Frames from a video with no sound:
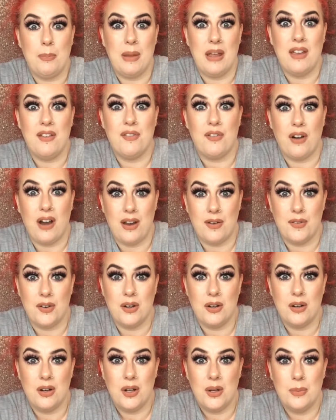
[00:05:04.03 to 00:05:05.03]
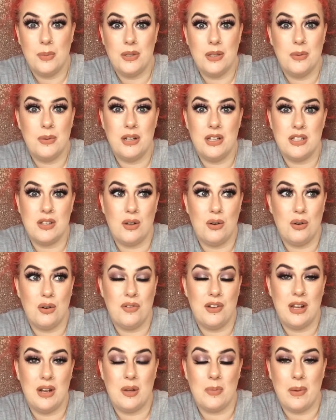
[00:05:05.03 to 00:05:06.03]
big forever, but then when it's all
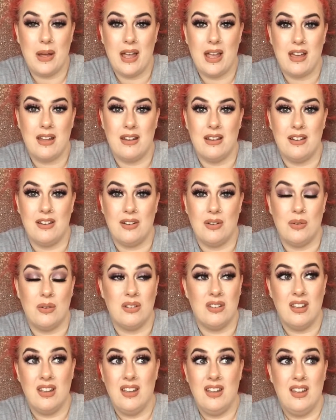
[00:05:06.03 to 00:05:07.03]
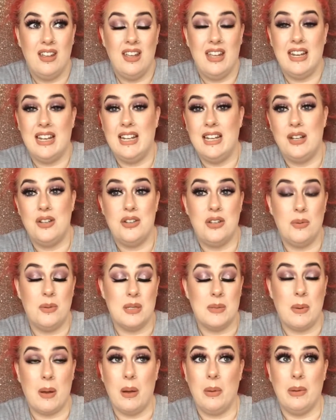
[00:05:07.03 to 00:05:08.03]
over, you look back on it and you're going, it literally
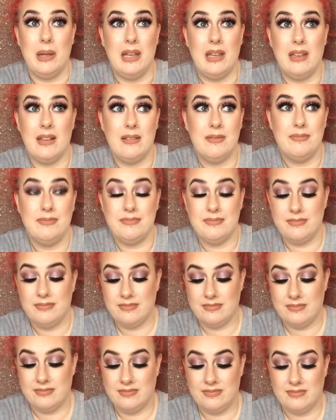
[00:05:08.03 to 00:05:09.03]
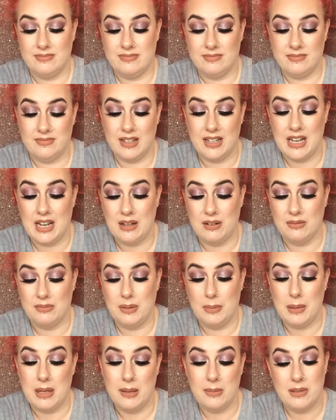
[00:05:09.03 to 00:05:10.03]
was about a week, and now
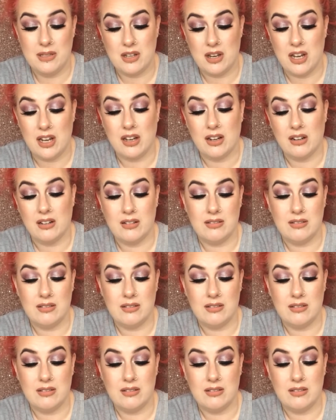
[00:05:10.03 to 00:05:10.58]
my babies are here.